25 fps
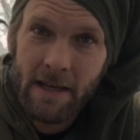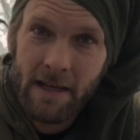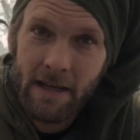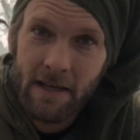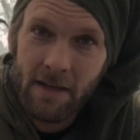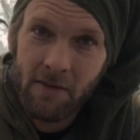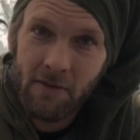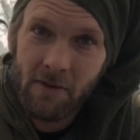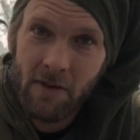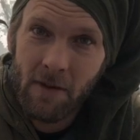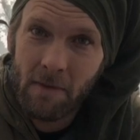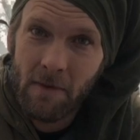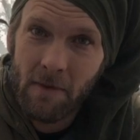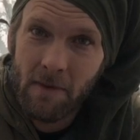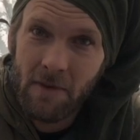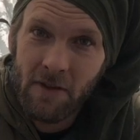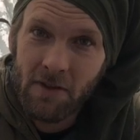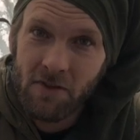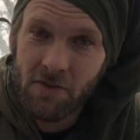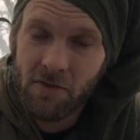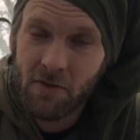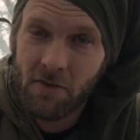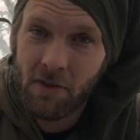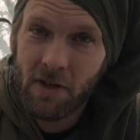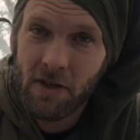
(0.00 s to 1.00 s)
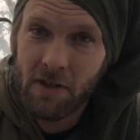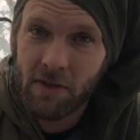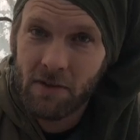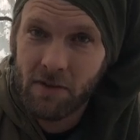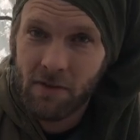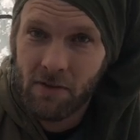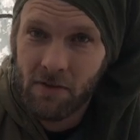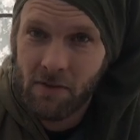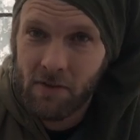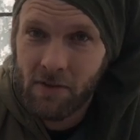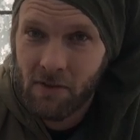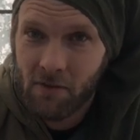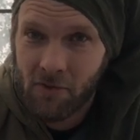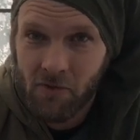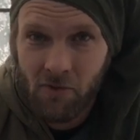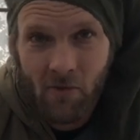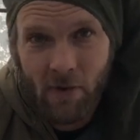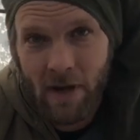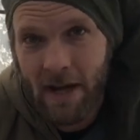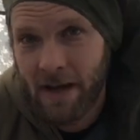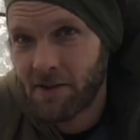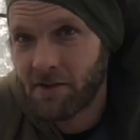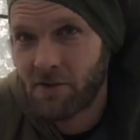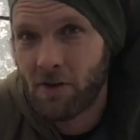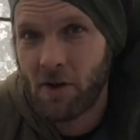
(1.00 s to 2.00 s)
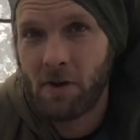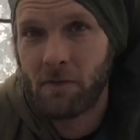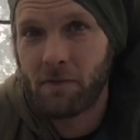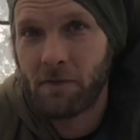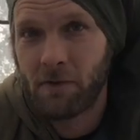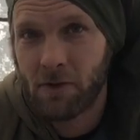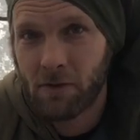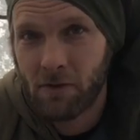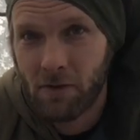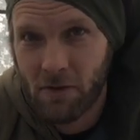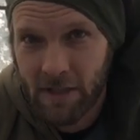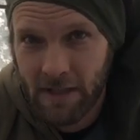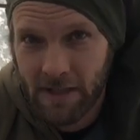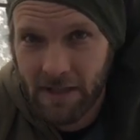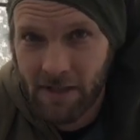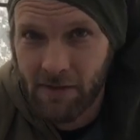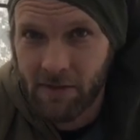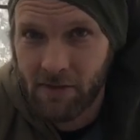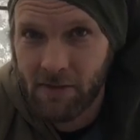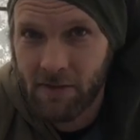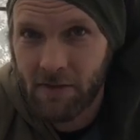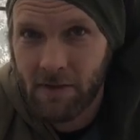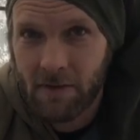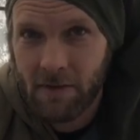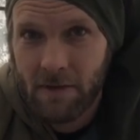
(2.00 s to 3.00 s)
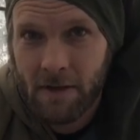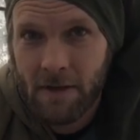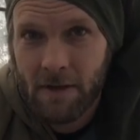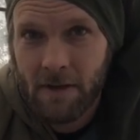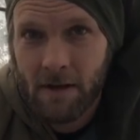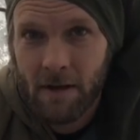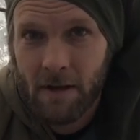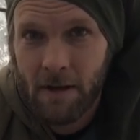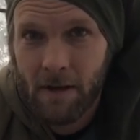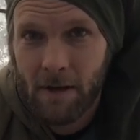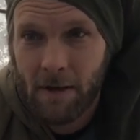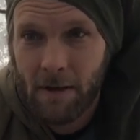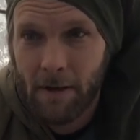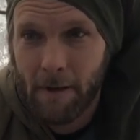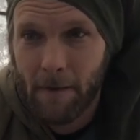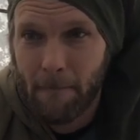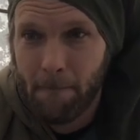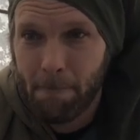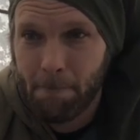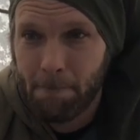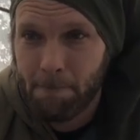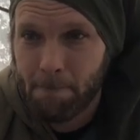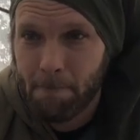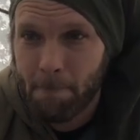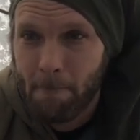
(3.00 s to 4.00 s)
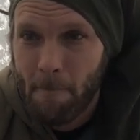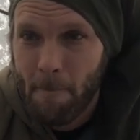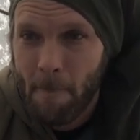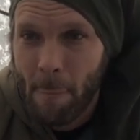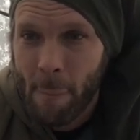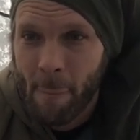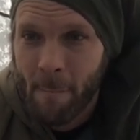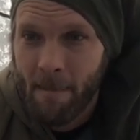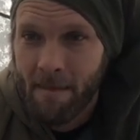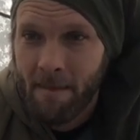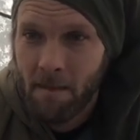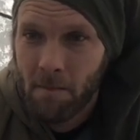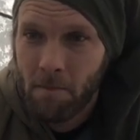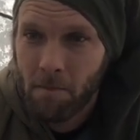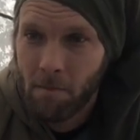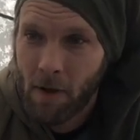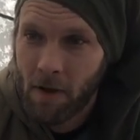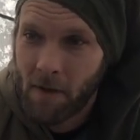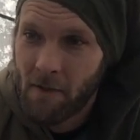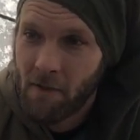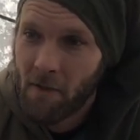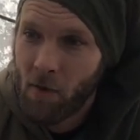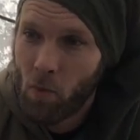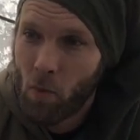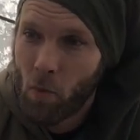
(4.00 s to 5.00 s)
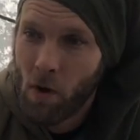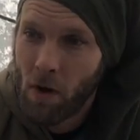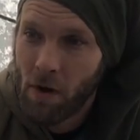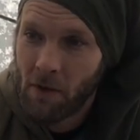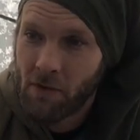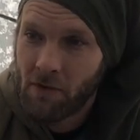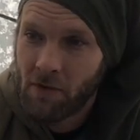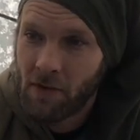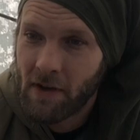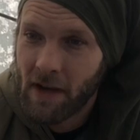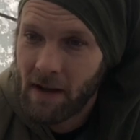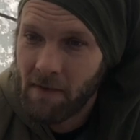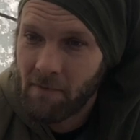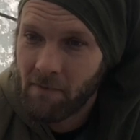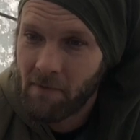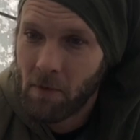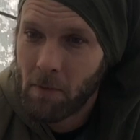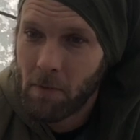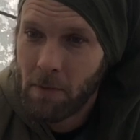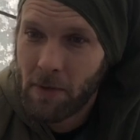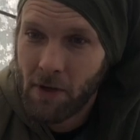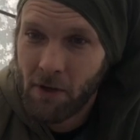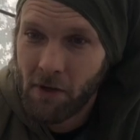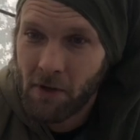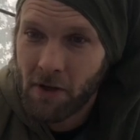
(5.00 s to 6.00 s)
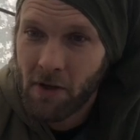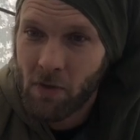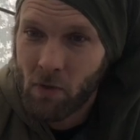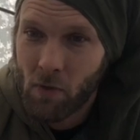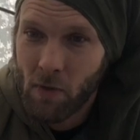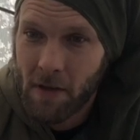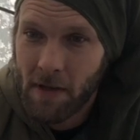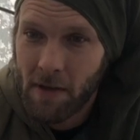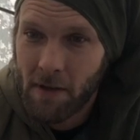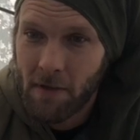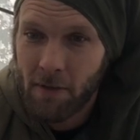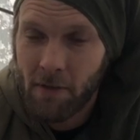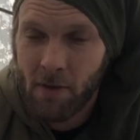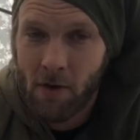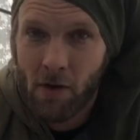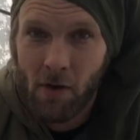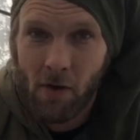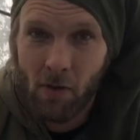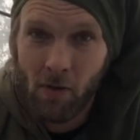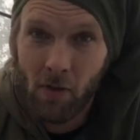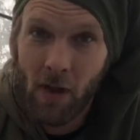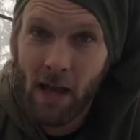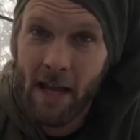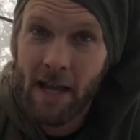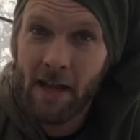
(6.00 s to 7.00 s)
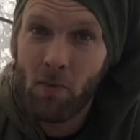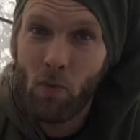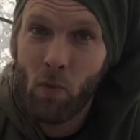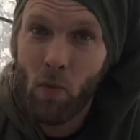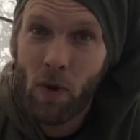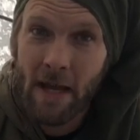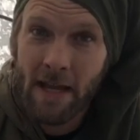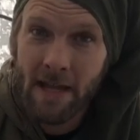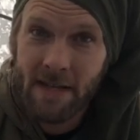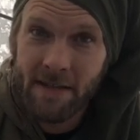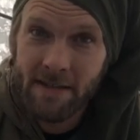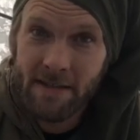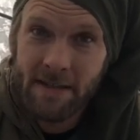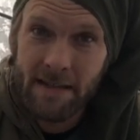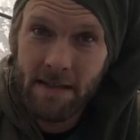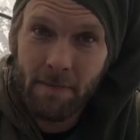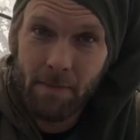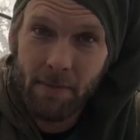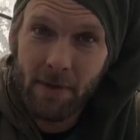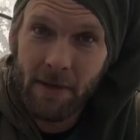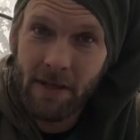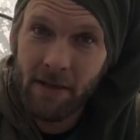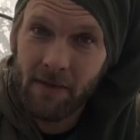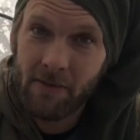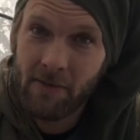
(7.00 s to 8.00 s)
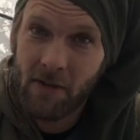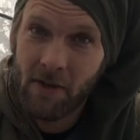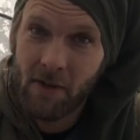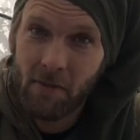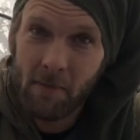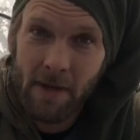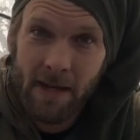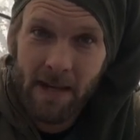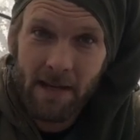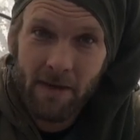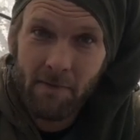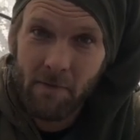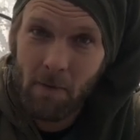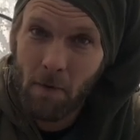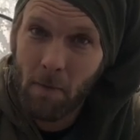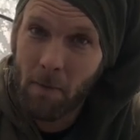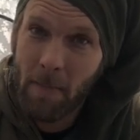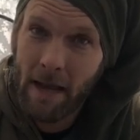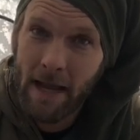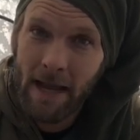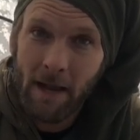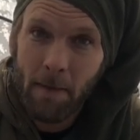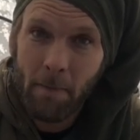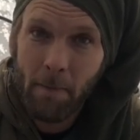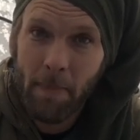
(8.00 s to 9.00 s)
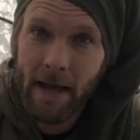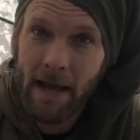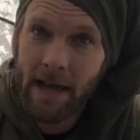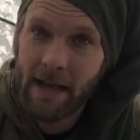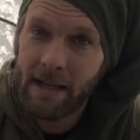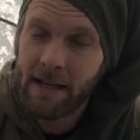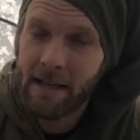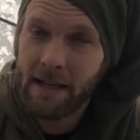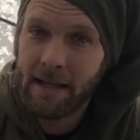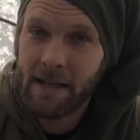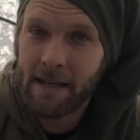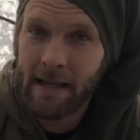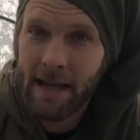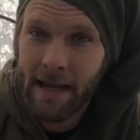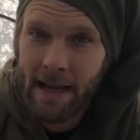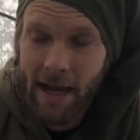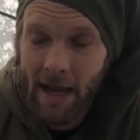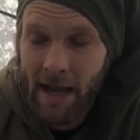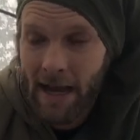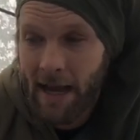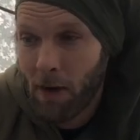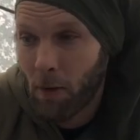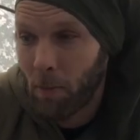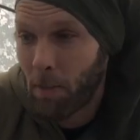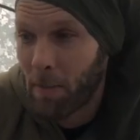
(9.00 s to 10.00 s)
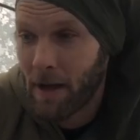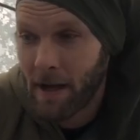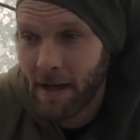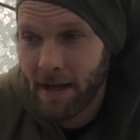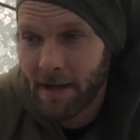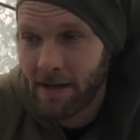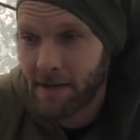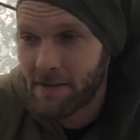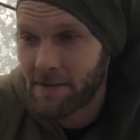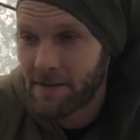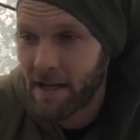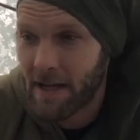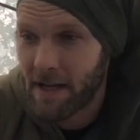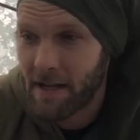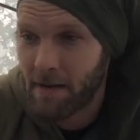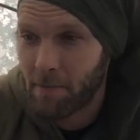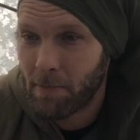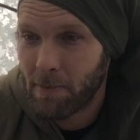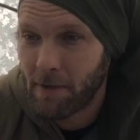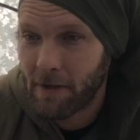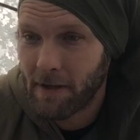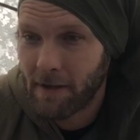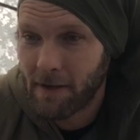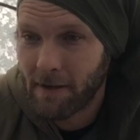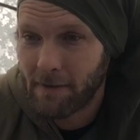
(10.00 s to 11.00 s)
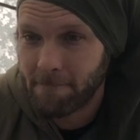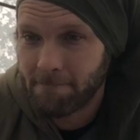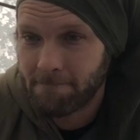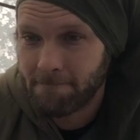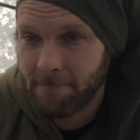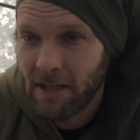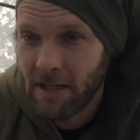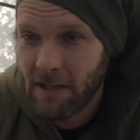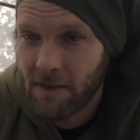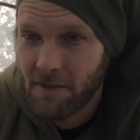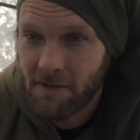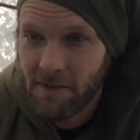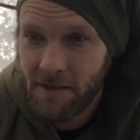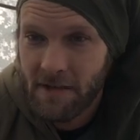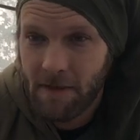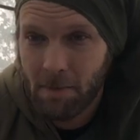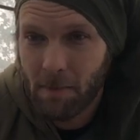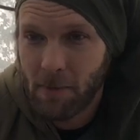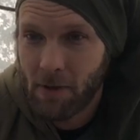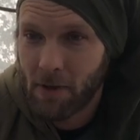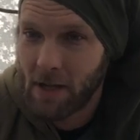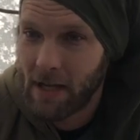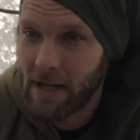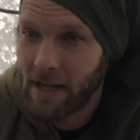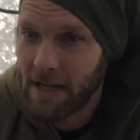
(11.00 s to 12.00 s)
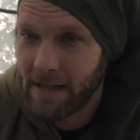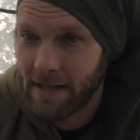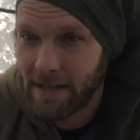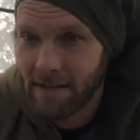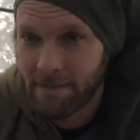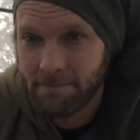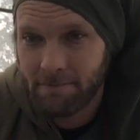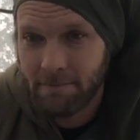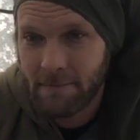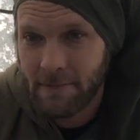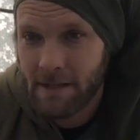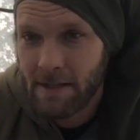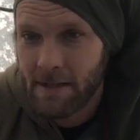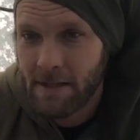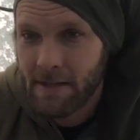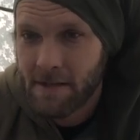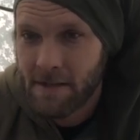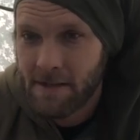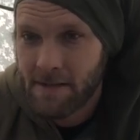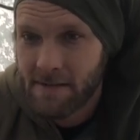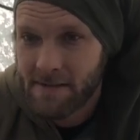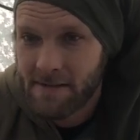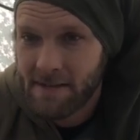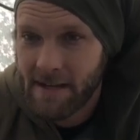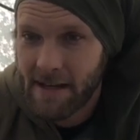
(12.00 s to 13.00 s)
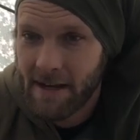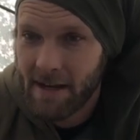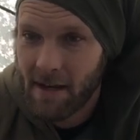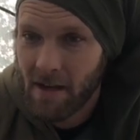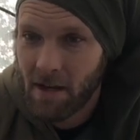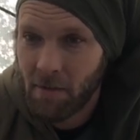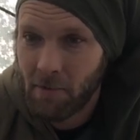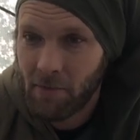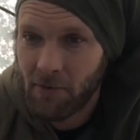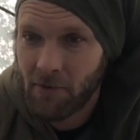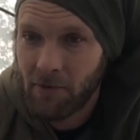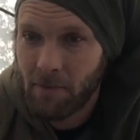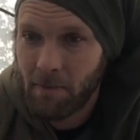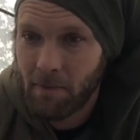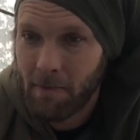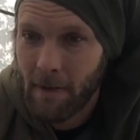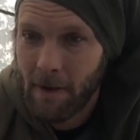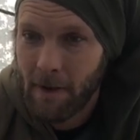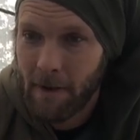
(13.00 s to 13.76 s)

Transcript: and it's something that you can just scratch off your list. Um, but the ones that I'm familiar with are lightweight teepees that are made for backpacking and alpine type timberline setups.